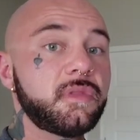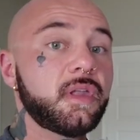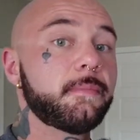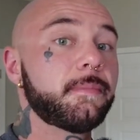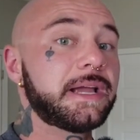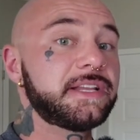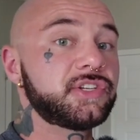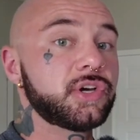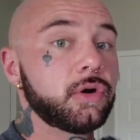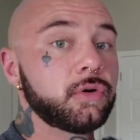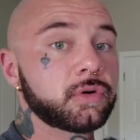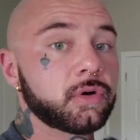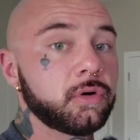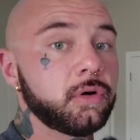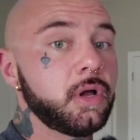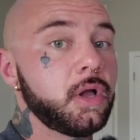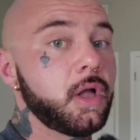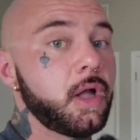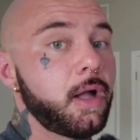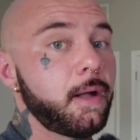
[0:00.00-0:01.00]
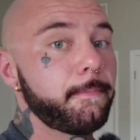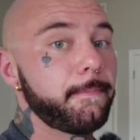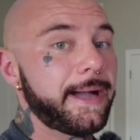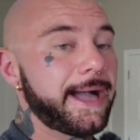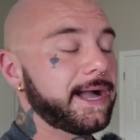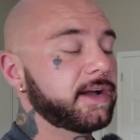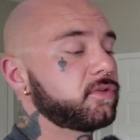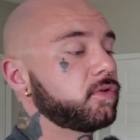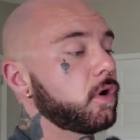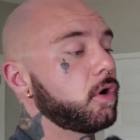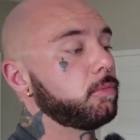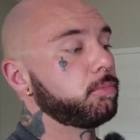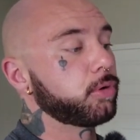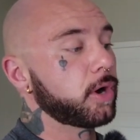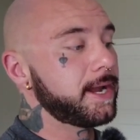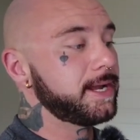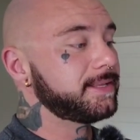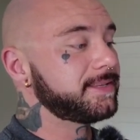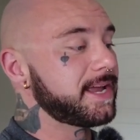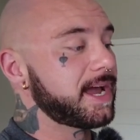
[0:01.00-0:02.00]
My total macro
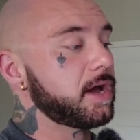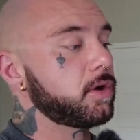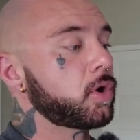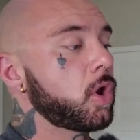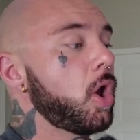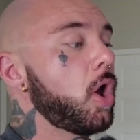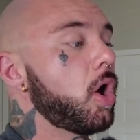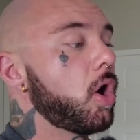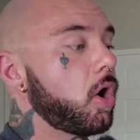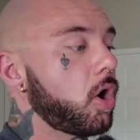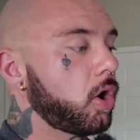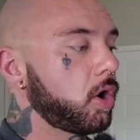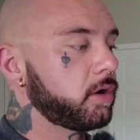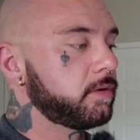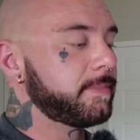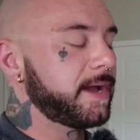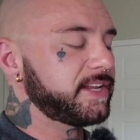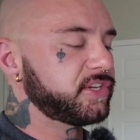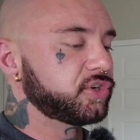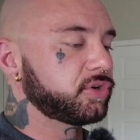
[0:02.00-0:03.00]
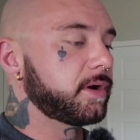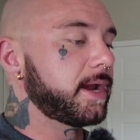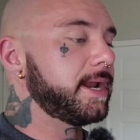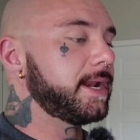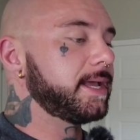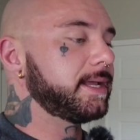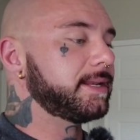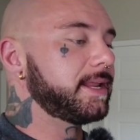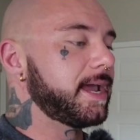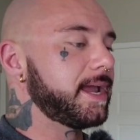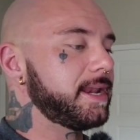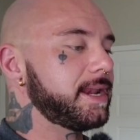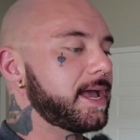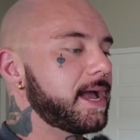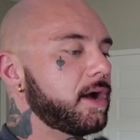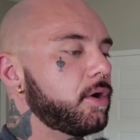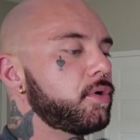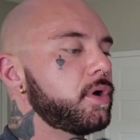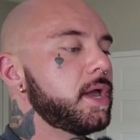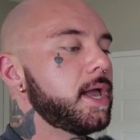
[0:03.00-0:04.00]
breakdown on my training day
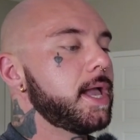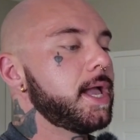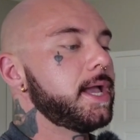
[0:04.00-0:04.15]
now